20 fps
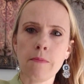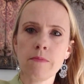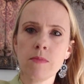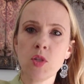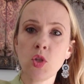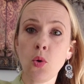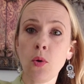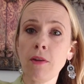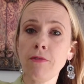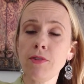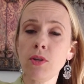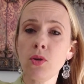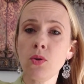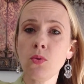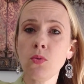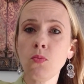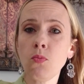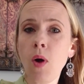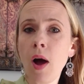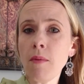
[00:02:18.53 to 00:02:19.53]
So if
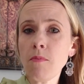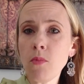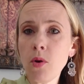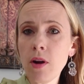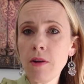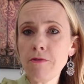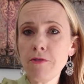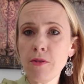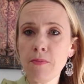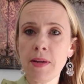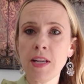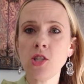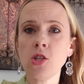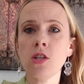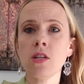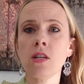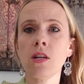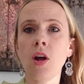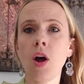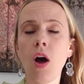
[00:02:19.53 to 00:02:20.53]
you want more
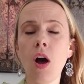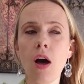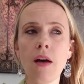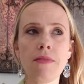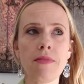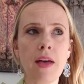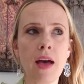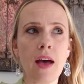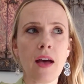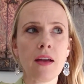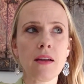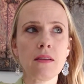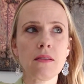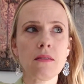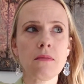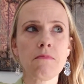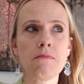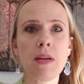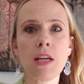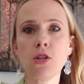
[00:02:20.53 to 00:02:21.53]
information on that,
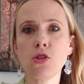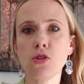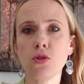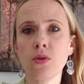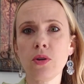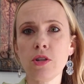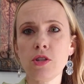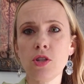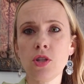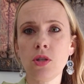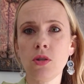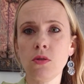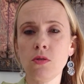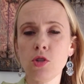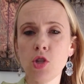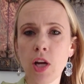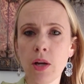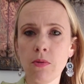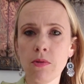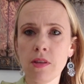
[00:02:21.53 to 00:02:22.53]
make sure to
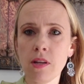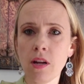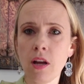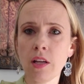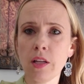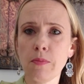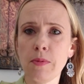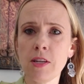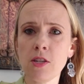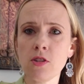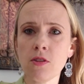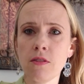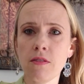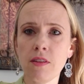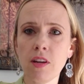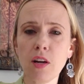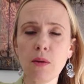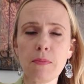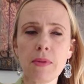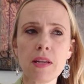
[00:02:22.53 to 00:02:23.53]
check with an occupational
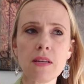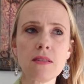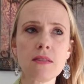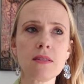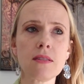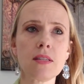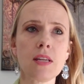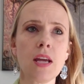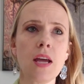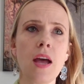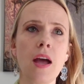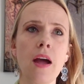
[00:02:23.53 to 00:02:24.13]
therapist.